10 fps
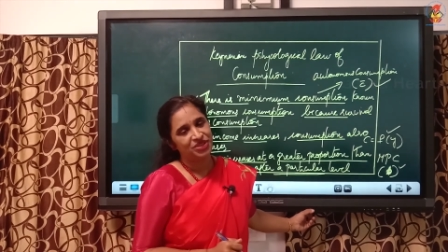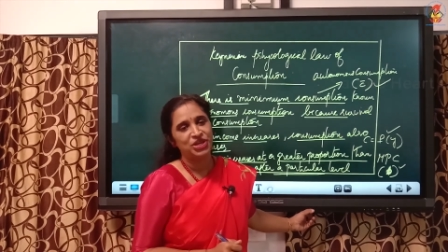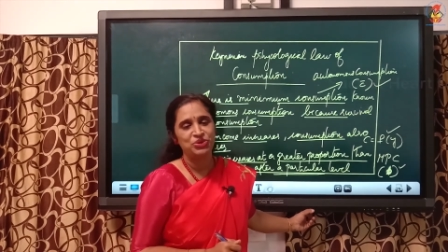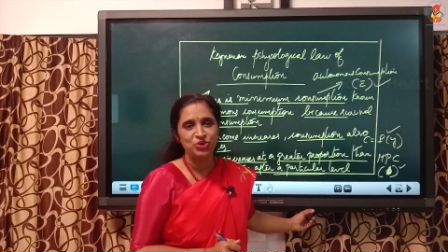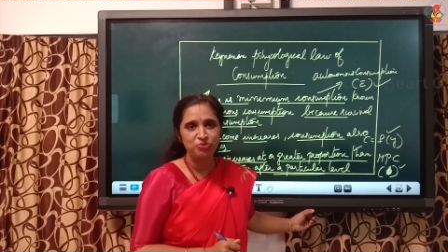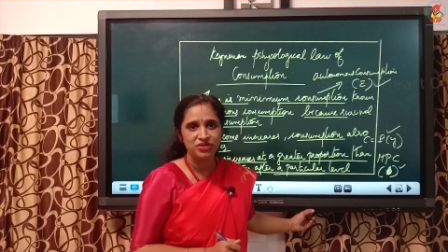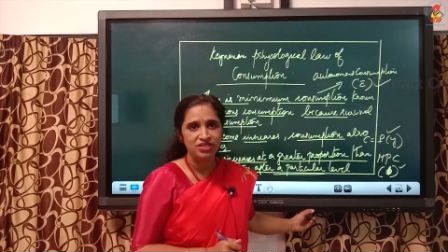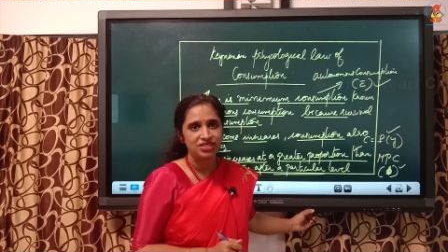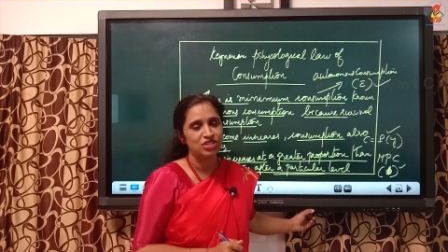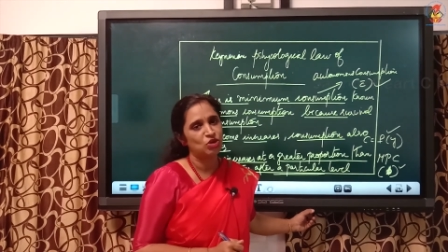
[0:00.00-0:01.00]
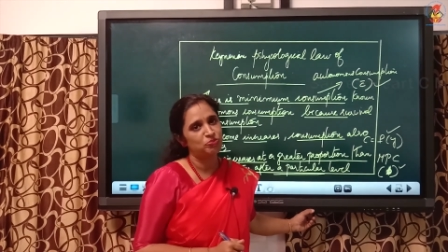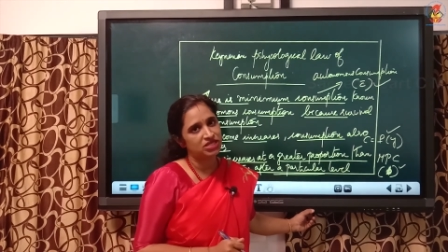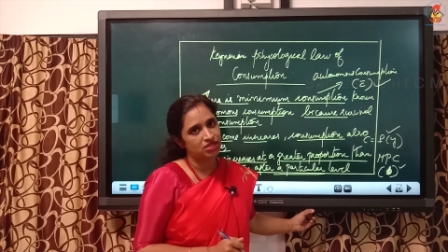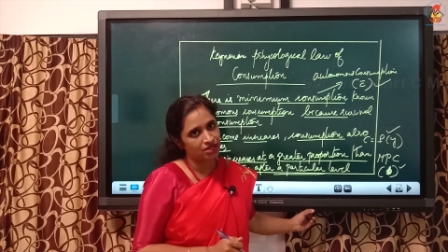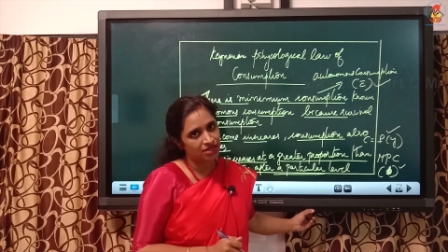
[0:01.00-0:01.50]
I hope
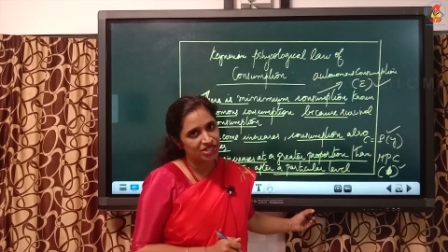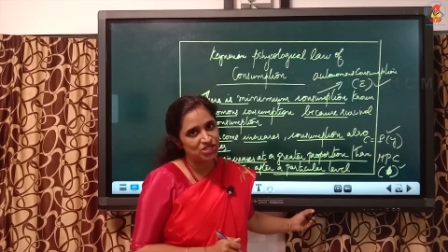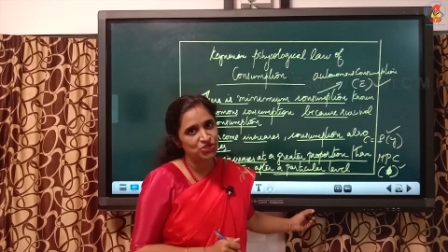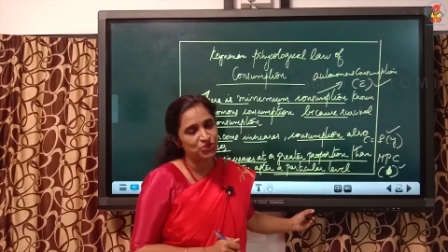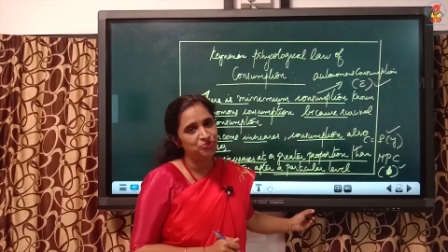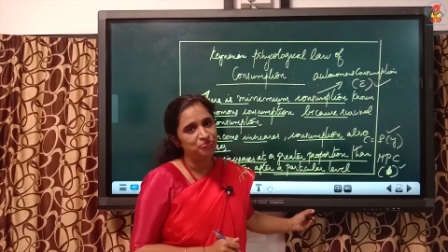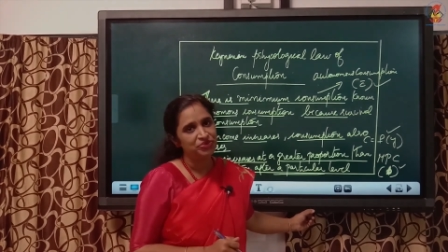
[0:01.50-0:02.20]
topics are clear to you.